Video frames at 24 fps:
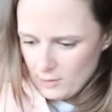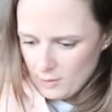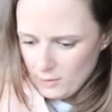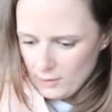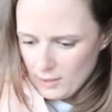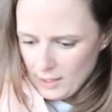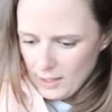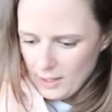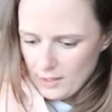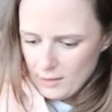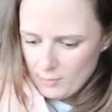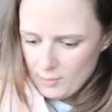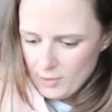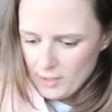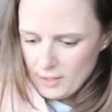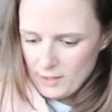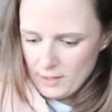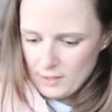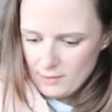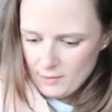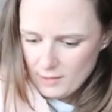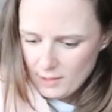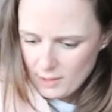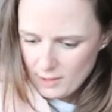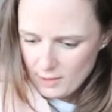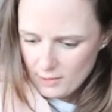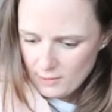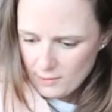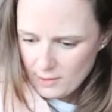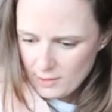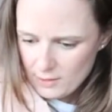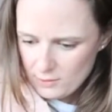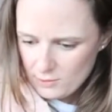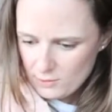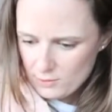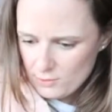Okay, but you know,
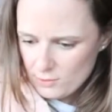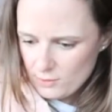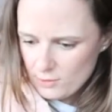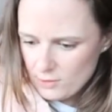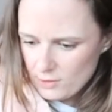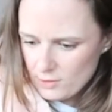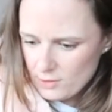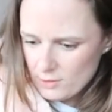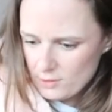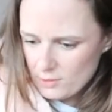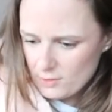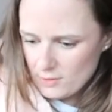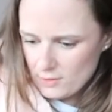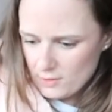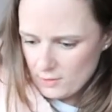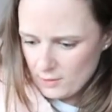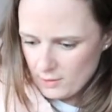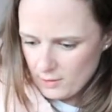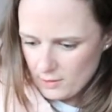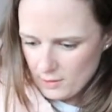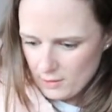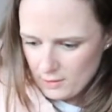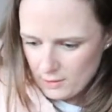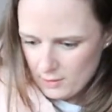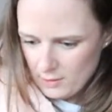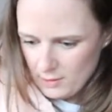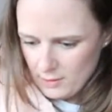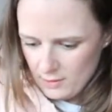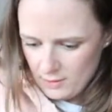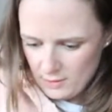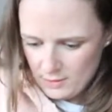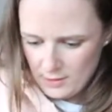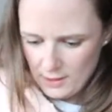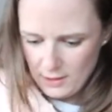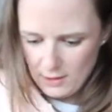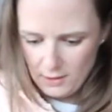as usual, you could do this all
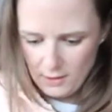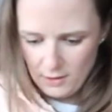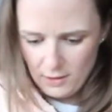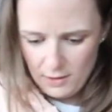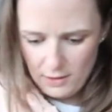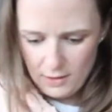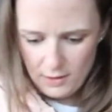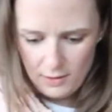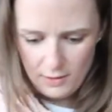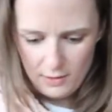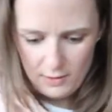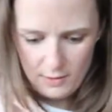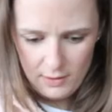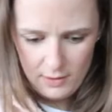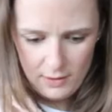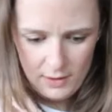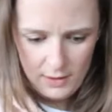day long.